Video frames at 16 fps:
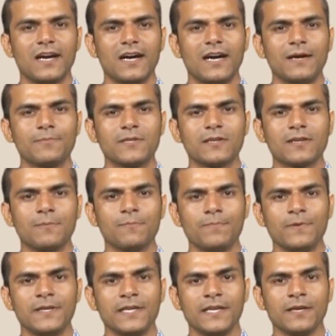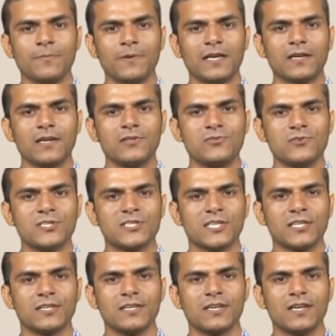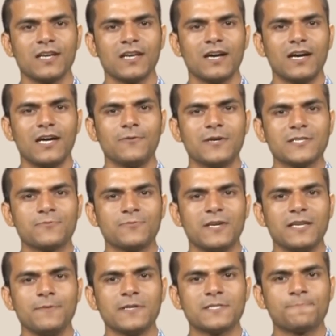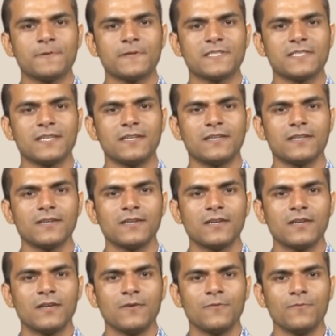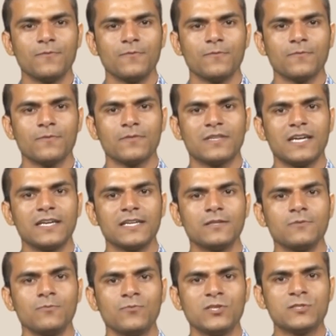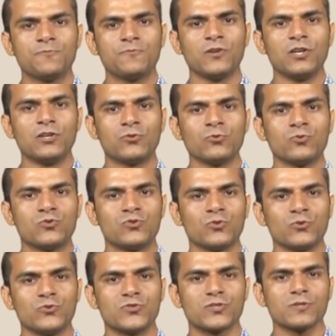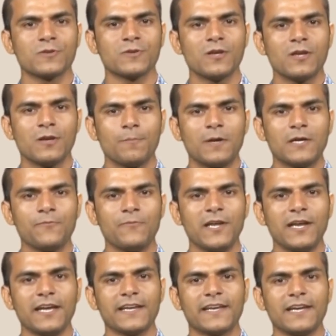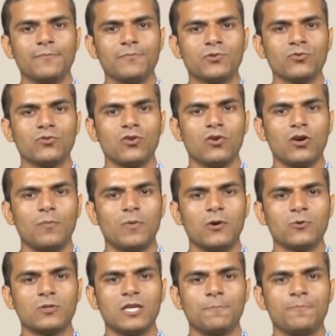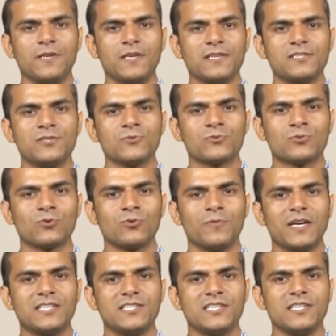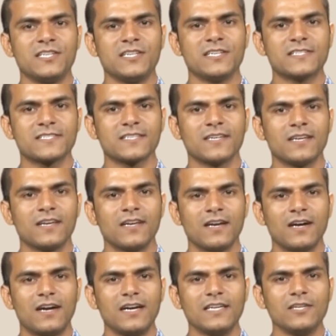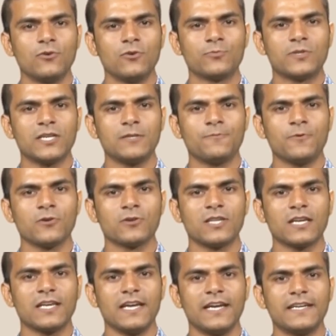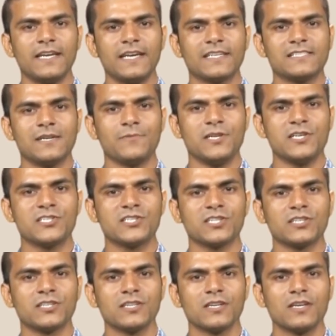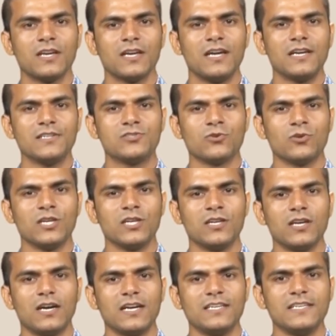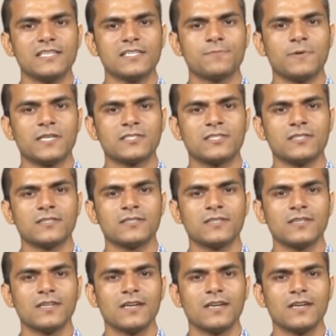After completing my graduation, I was very much puzzled that which field to choose. But when I came to know about the PSUs through my seniors, I opted for the GATE examination and joined IES Master.